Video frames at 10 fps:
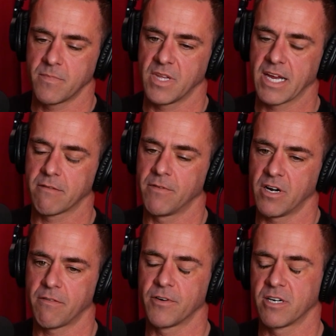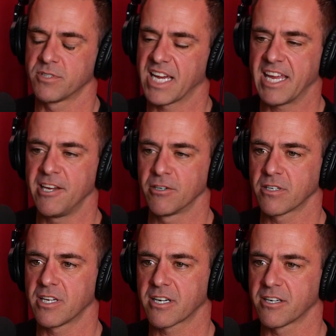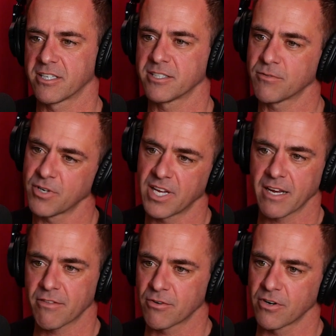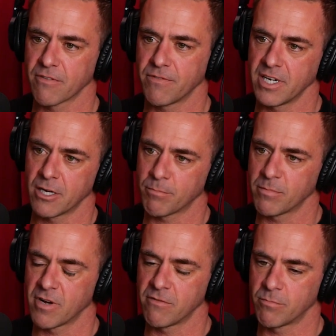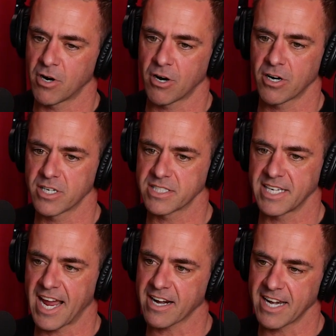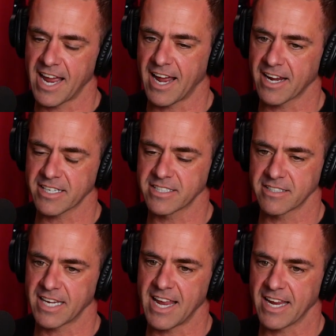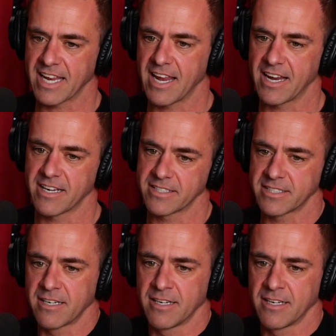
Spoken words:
Like very first, it was like heel clickers where you like throw your feet up above the bars, knacks and cans,